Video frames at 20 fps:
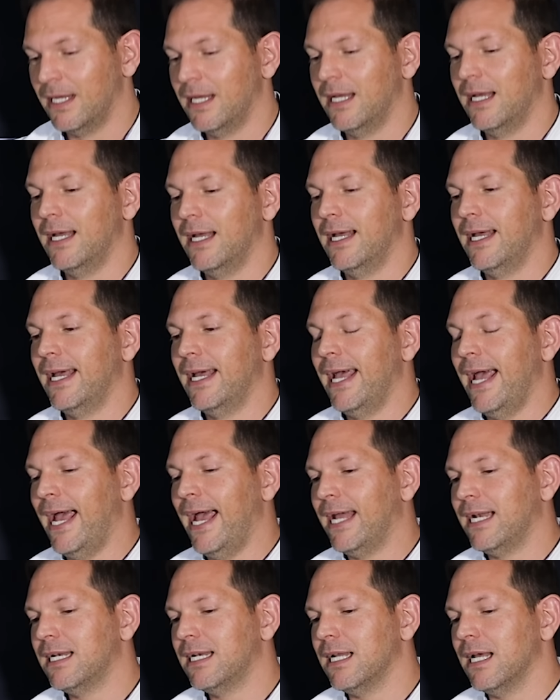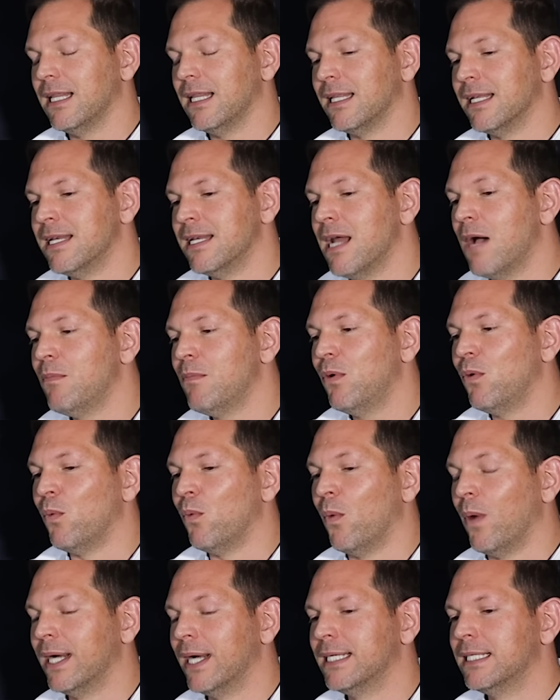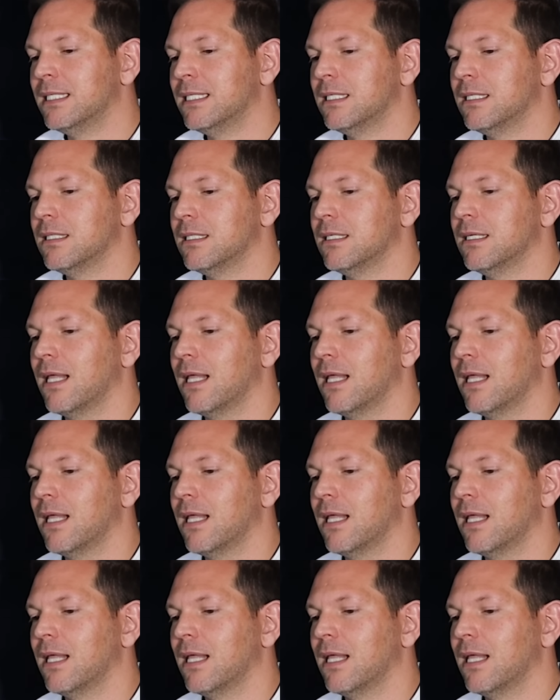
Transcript: Mm. And the number one